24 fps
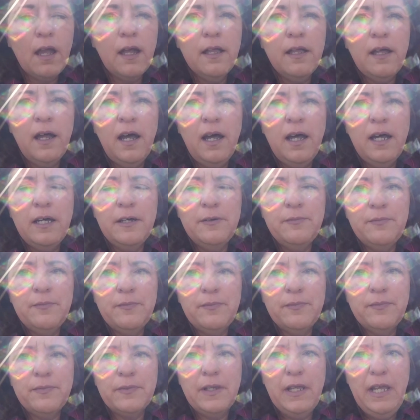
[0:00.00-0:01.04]
Um,
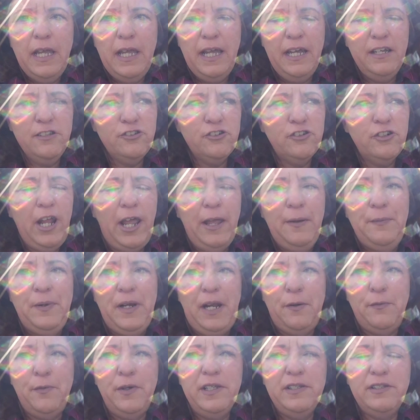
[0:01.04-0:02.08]
yesterday when
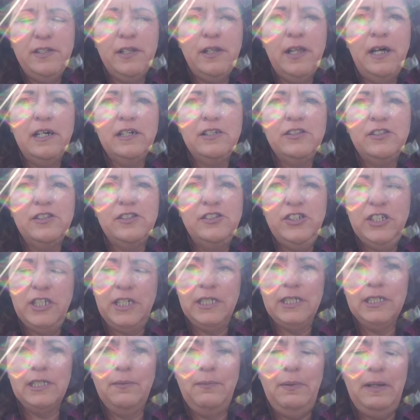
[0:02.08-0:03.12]
I went to lock the
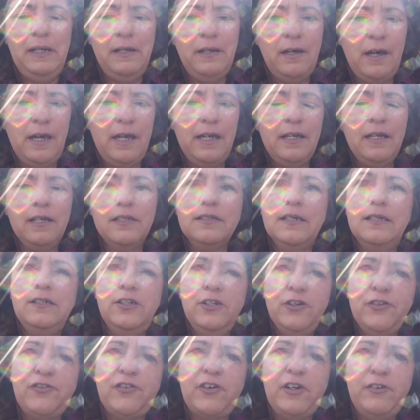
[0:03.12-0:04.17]
chickens up at night, because I
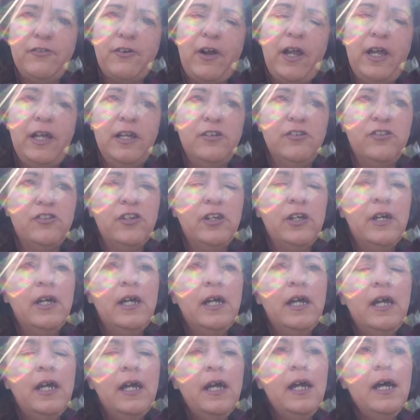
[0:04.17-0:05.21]
do free range,
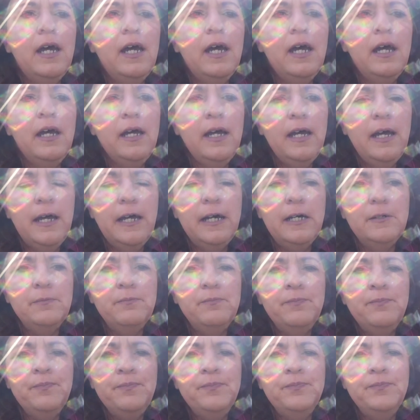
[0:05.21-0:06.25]

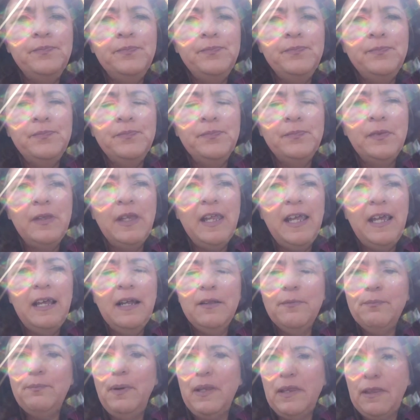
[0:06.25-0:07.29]
um,
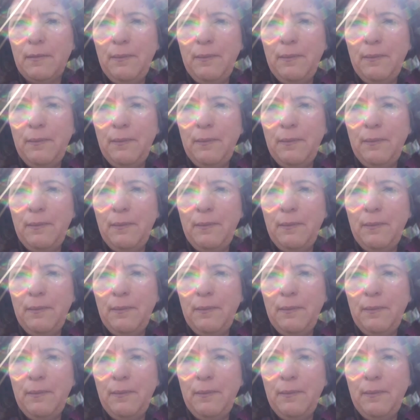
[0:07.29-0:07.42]
but the